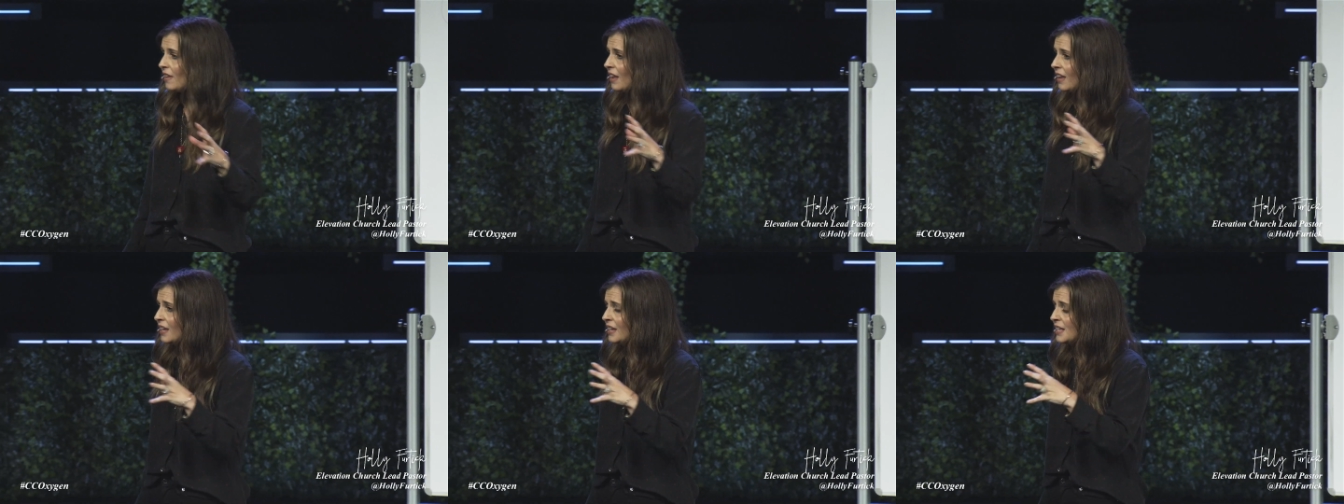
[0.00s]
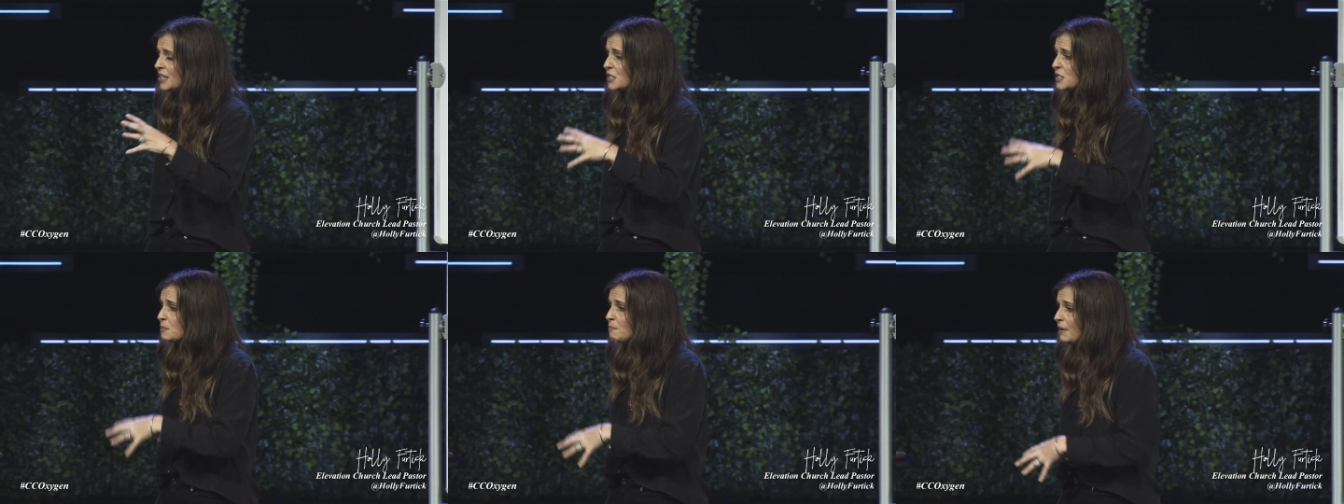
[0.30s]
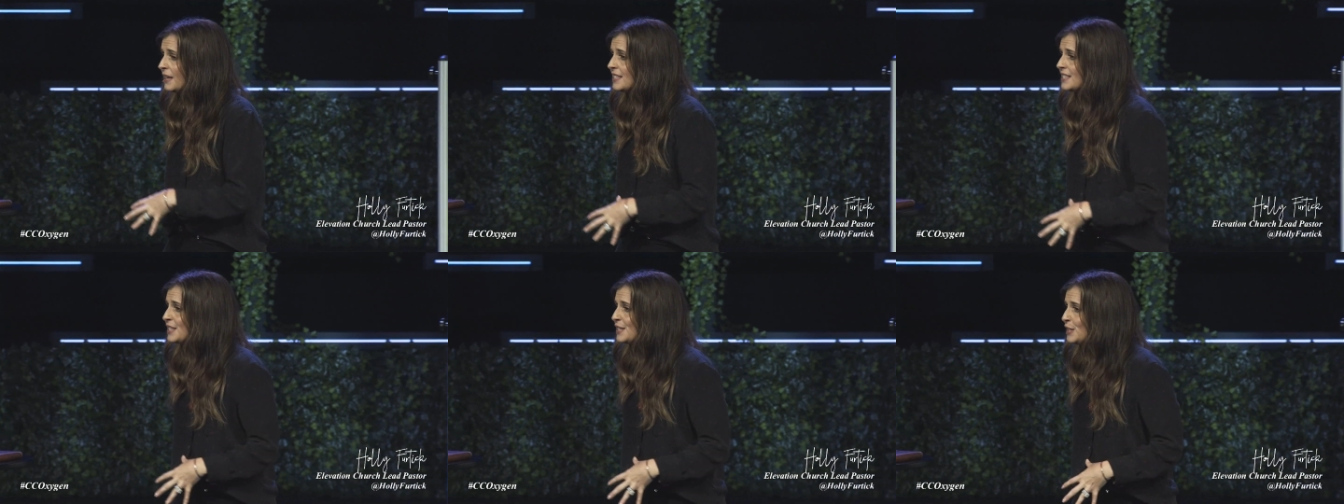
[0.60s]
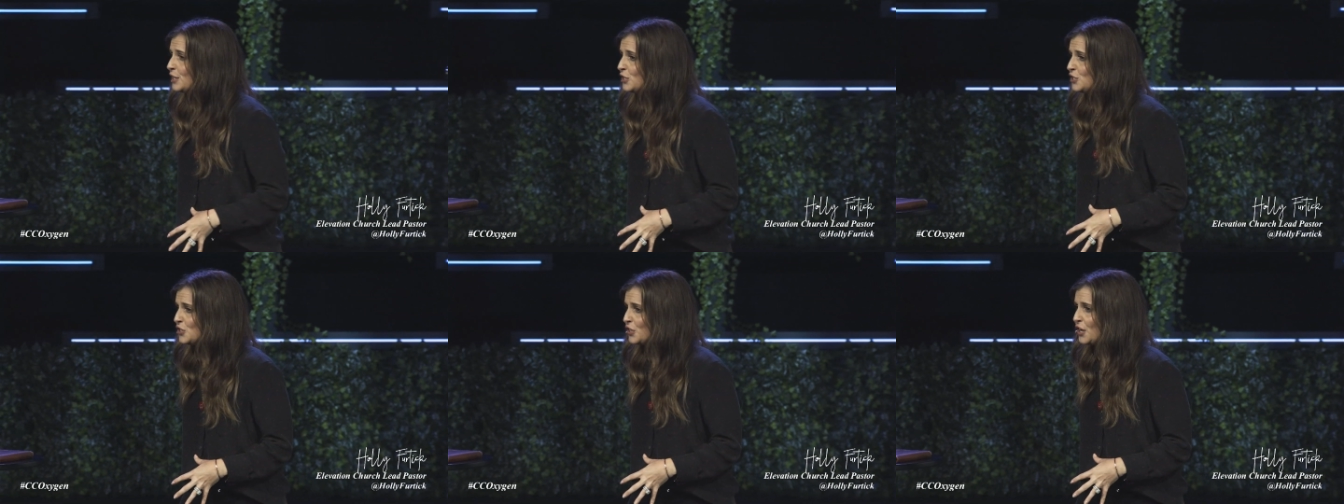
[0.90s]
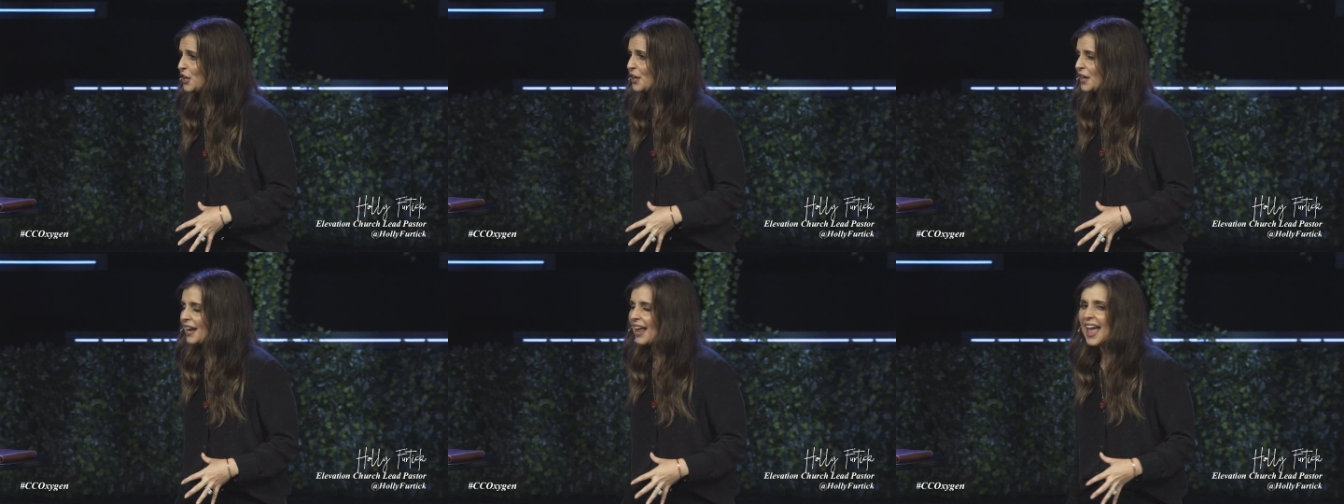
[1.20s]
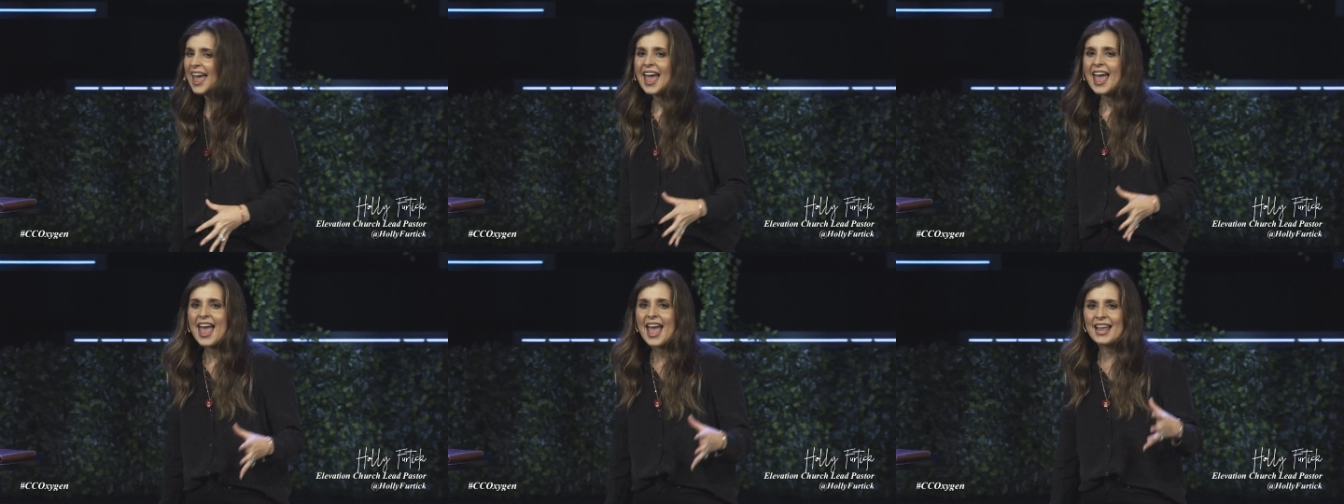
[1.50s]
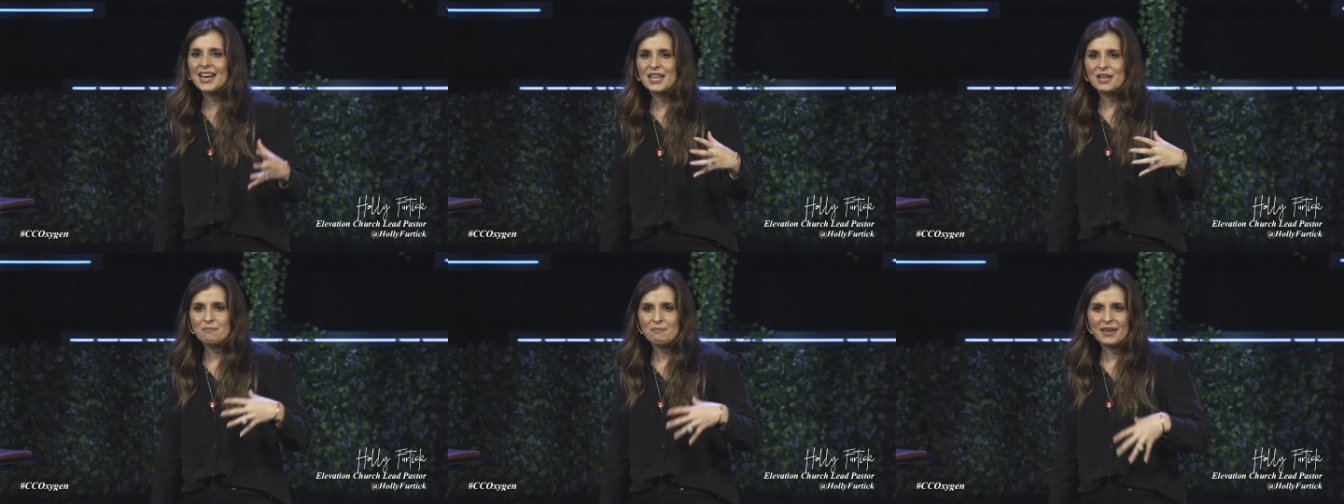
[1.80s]
and he spits in the dirt,
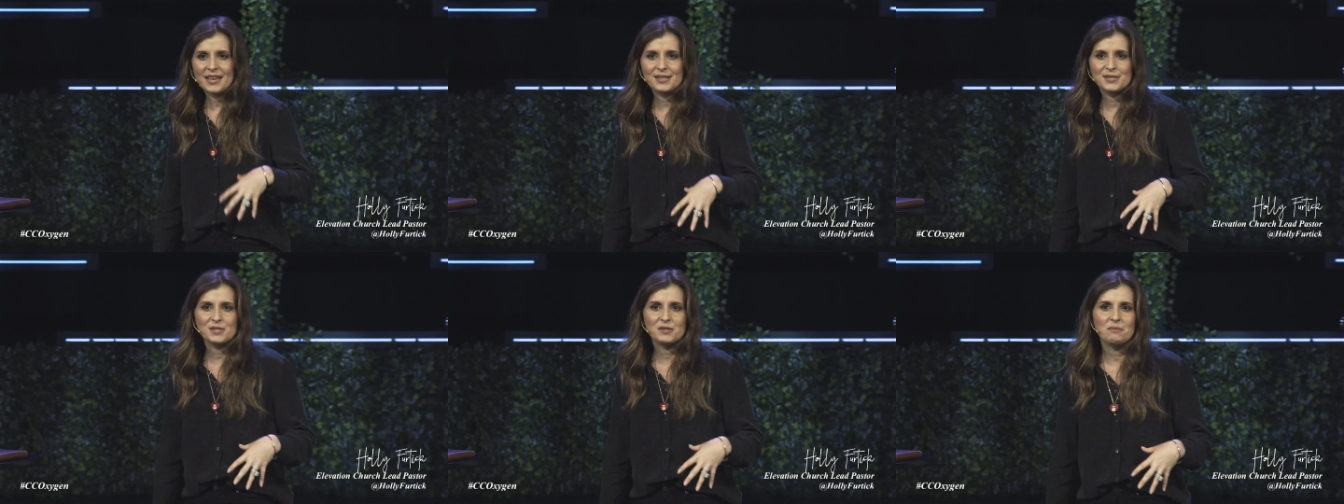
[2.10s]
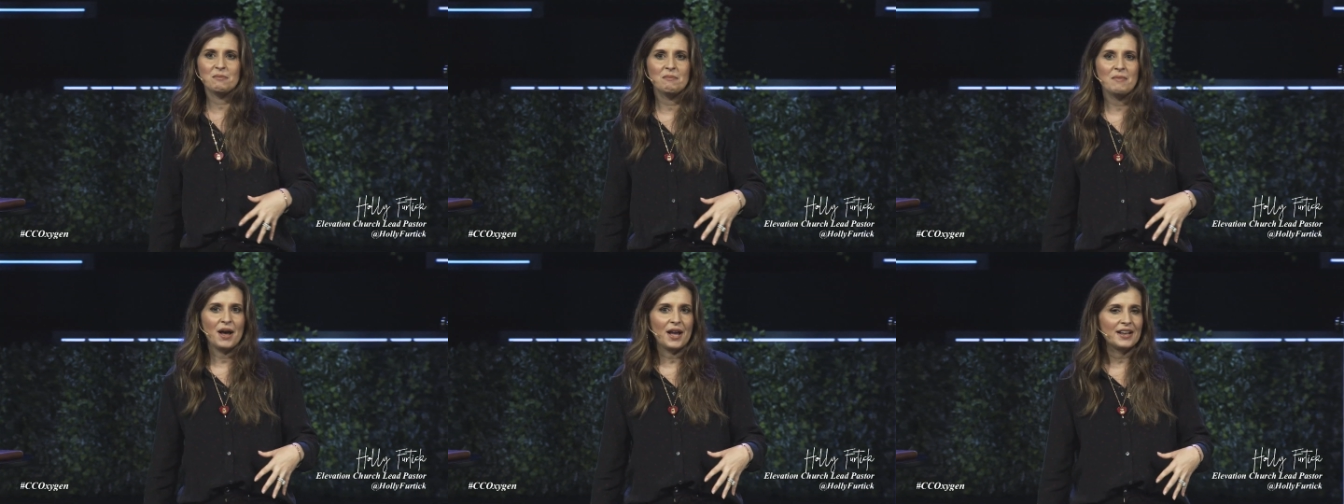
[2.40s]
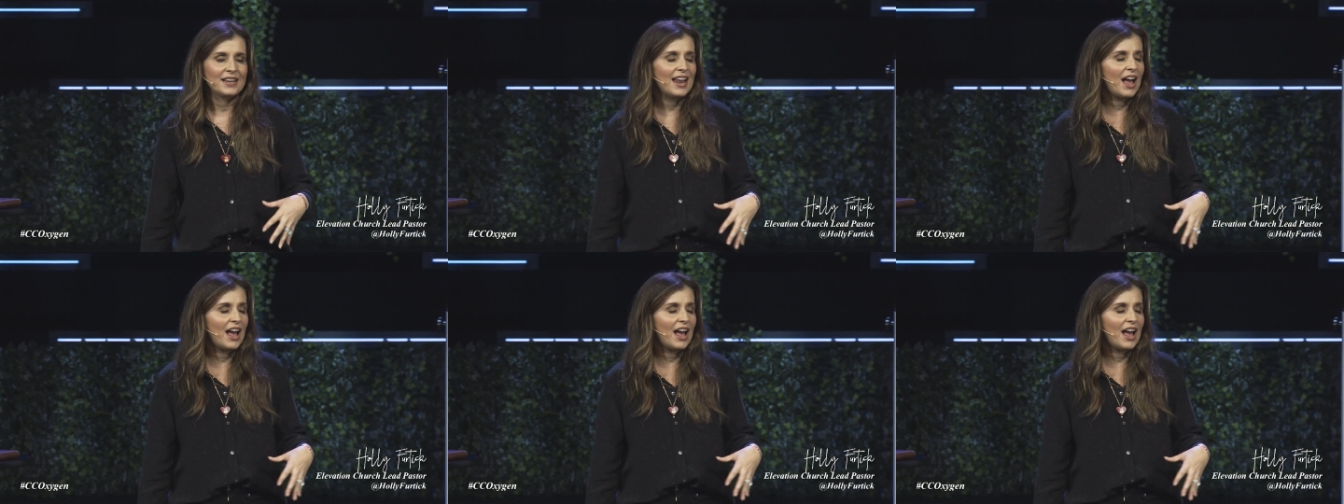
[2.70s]
and he makes some mud.